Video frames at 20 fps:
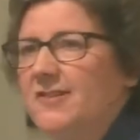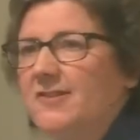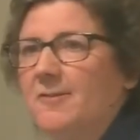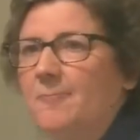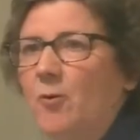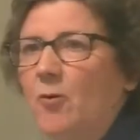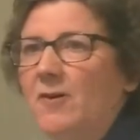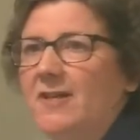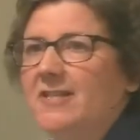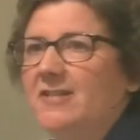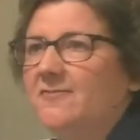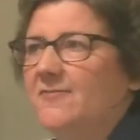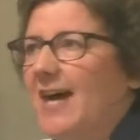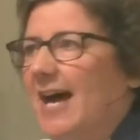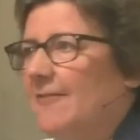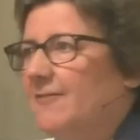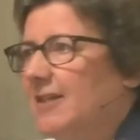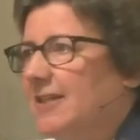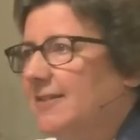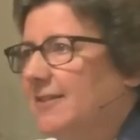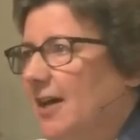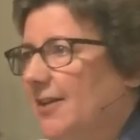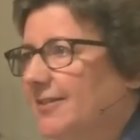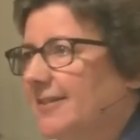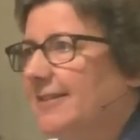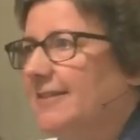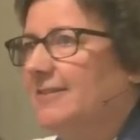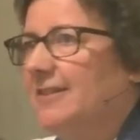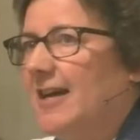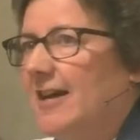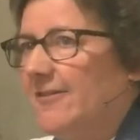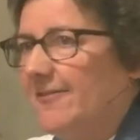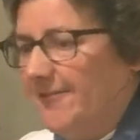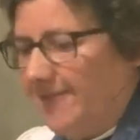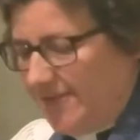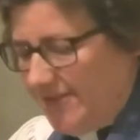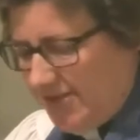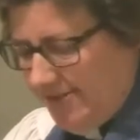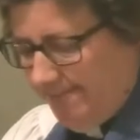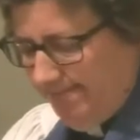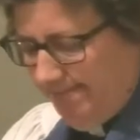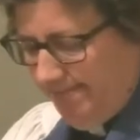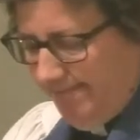to the point of having nothing left,